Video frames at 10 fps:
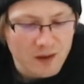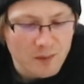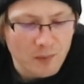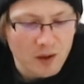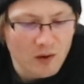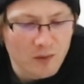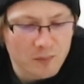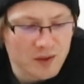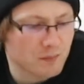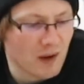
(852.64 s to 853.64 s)
my own
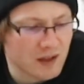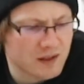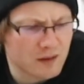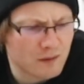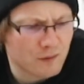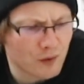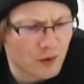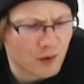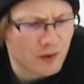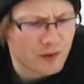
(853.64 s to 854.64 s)
perspective
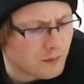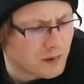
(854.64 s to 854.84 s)
on,